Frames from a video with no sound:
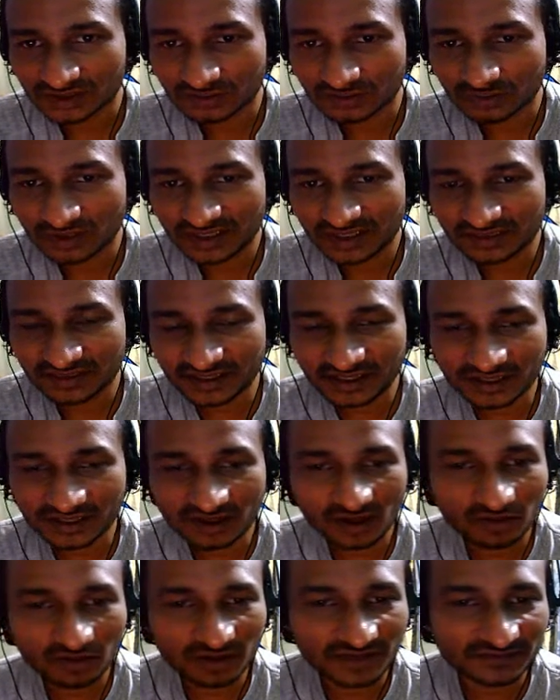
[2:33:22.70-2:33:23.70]
we think,
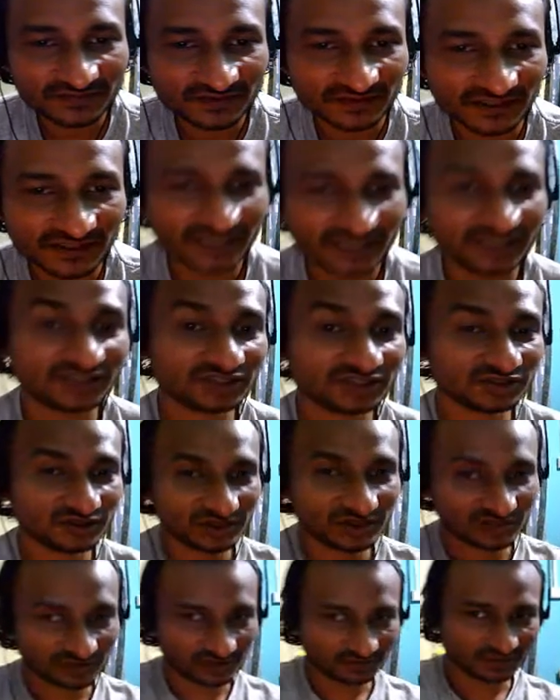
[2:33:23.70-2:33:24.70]
however, and he
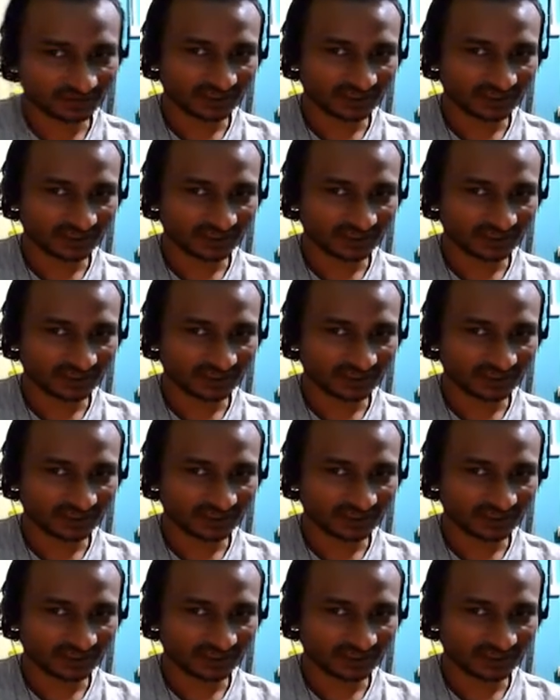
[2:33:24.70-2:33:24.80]
shows you up